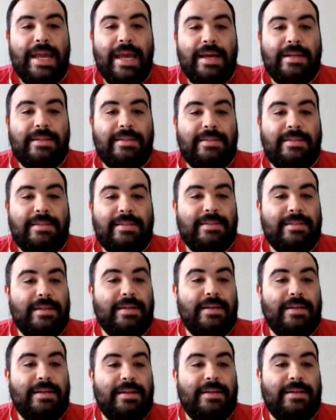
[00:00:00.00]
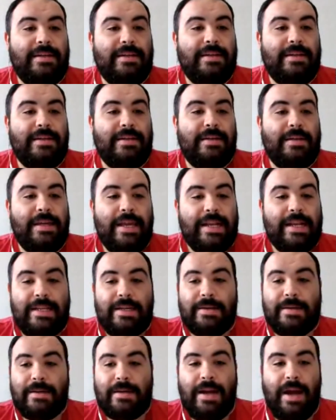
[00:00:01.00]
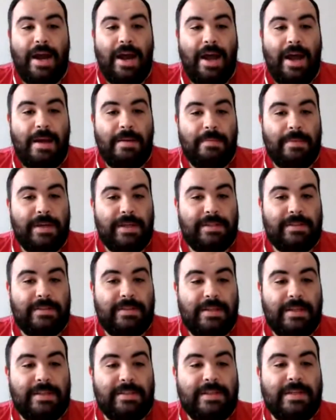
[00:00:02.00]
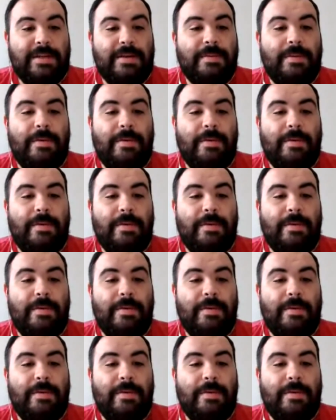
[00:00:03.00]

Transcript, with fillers: get uh, you can get their comics.